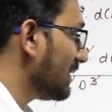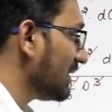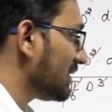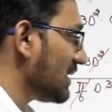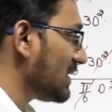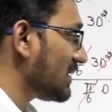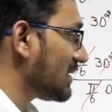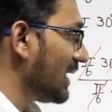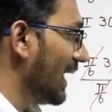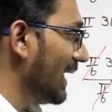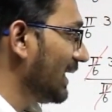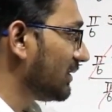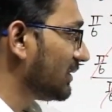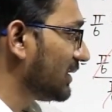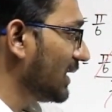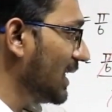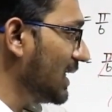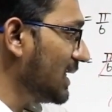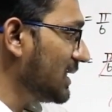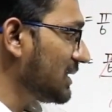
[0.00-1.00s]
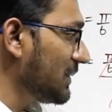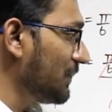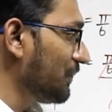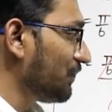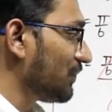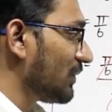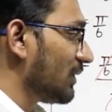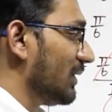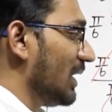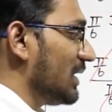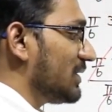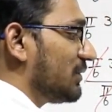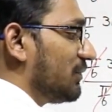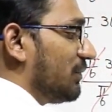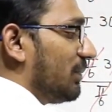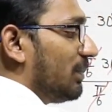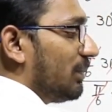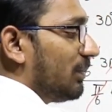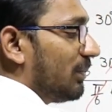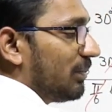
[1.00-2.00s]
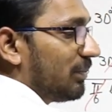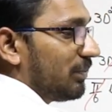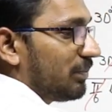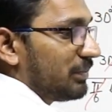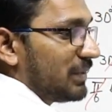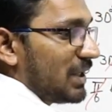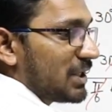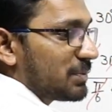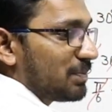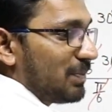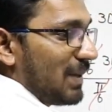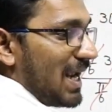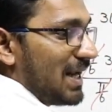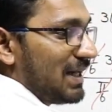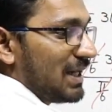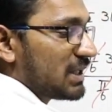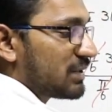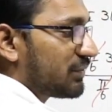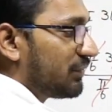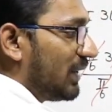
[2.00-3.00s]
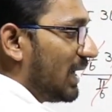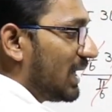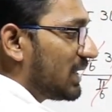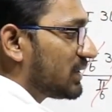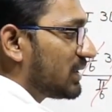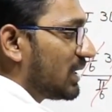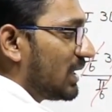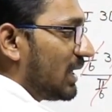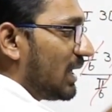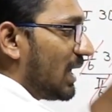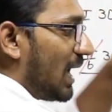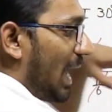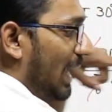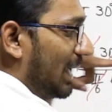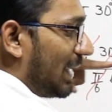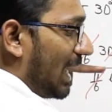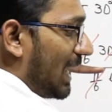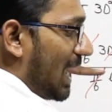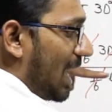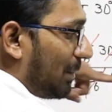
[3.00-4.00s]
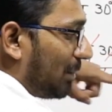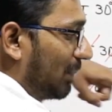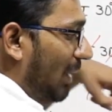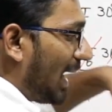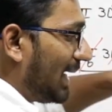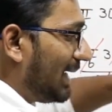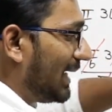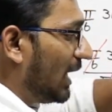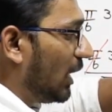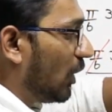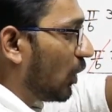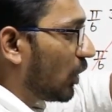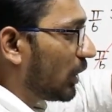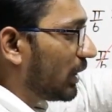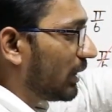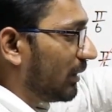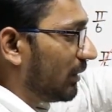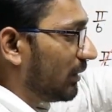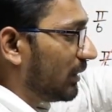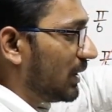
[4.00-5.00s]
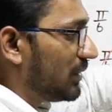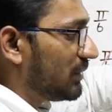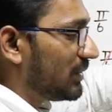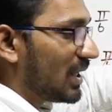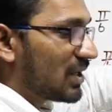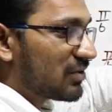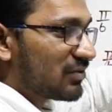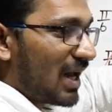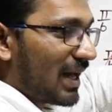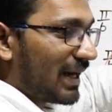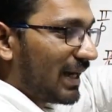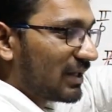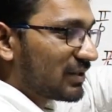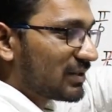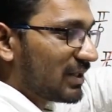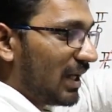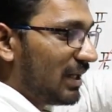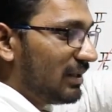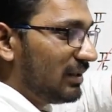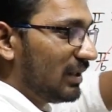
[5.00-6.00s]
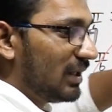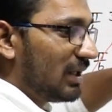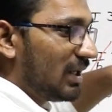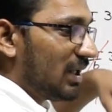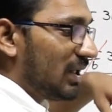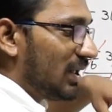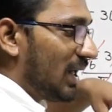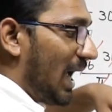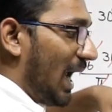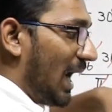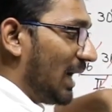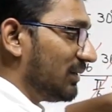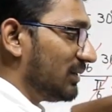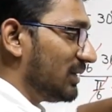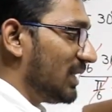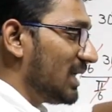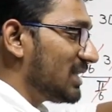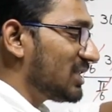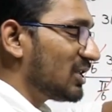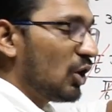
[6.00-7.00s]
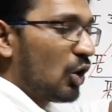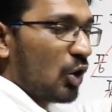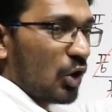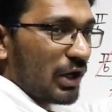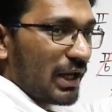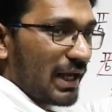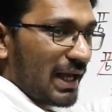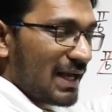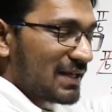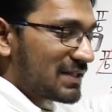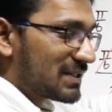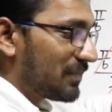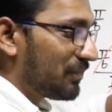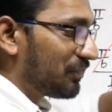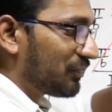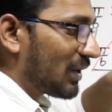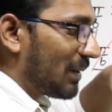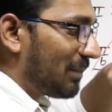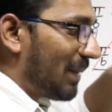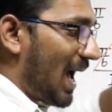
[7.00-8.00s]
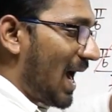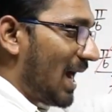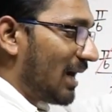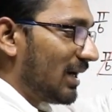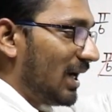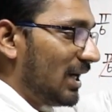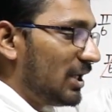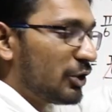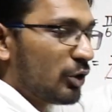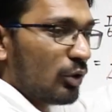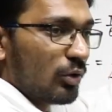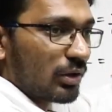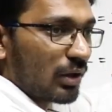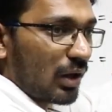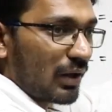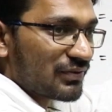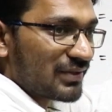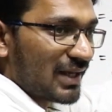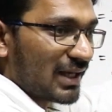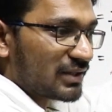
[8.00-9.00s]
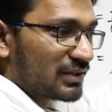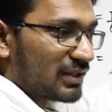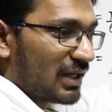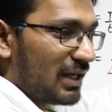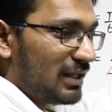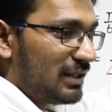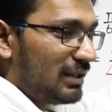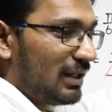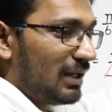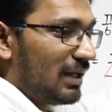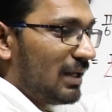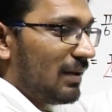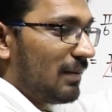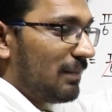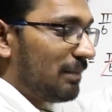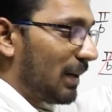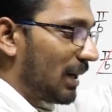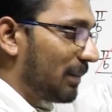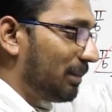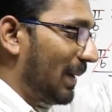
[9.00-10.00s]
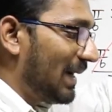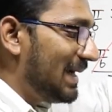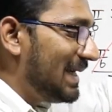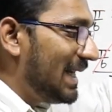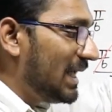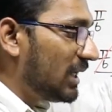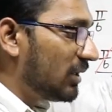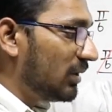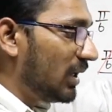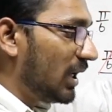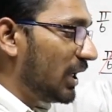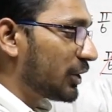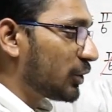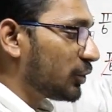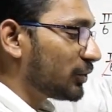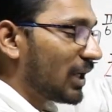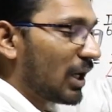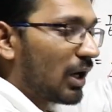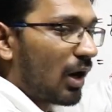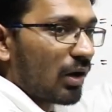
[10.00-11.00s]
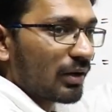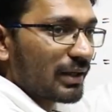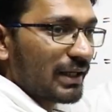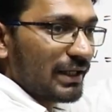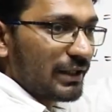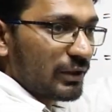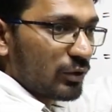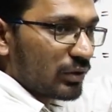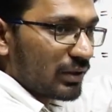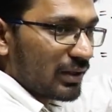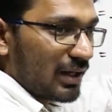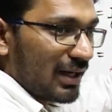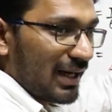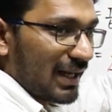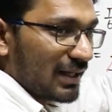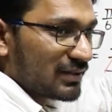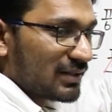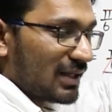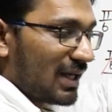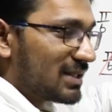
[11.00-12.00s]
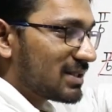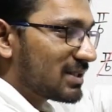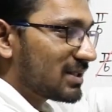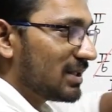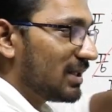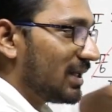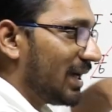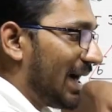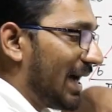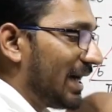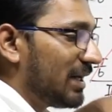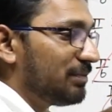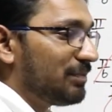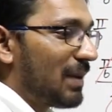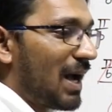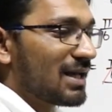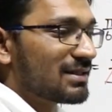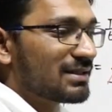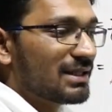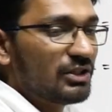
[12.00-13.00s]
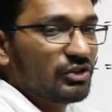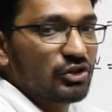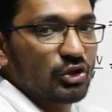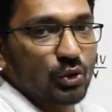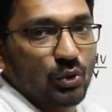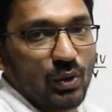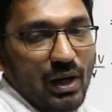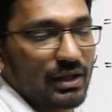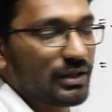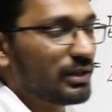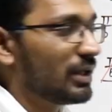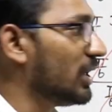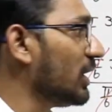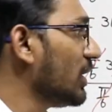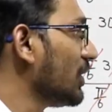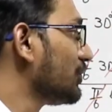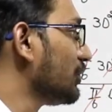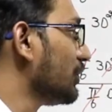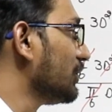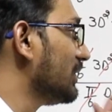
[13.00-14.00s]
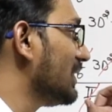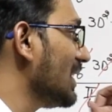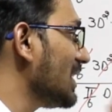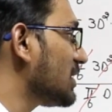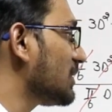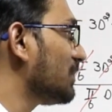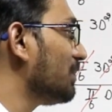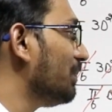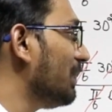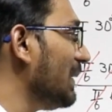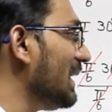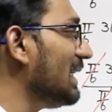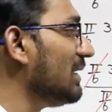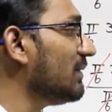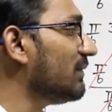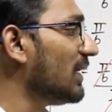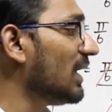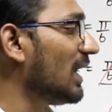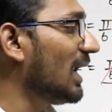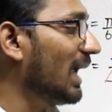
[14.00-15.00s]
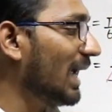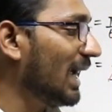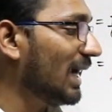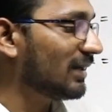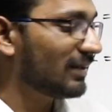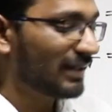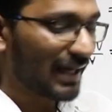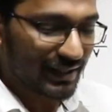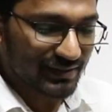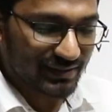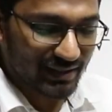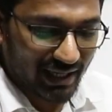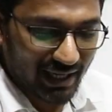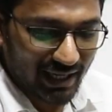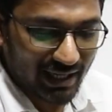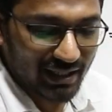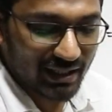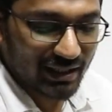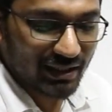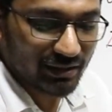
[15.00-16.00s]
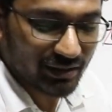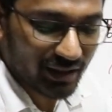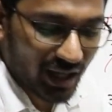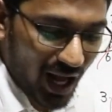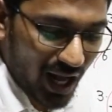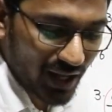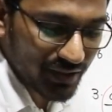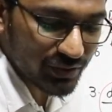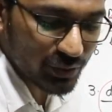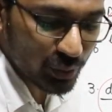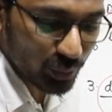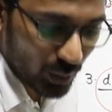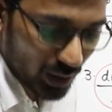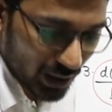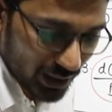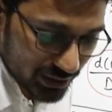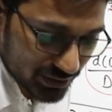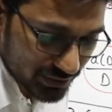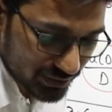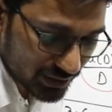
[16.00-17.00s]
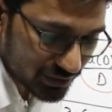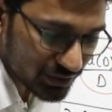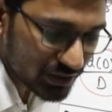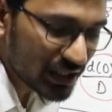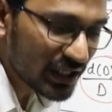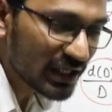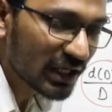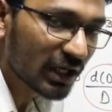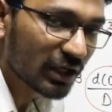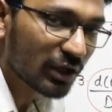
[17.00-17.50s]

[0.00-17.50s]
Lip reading: This is like this. This plane is fixed and I apply a load in this direction, and this load is parallel to cross section, perpendicular to the longitudinal axis and passing through it. So this P will act as a transverse shear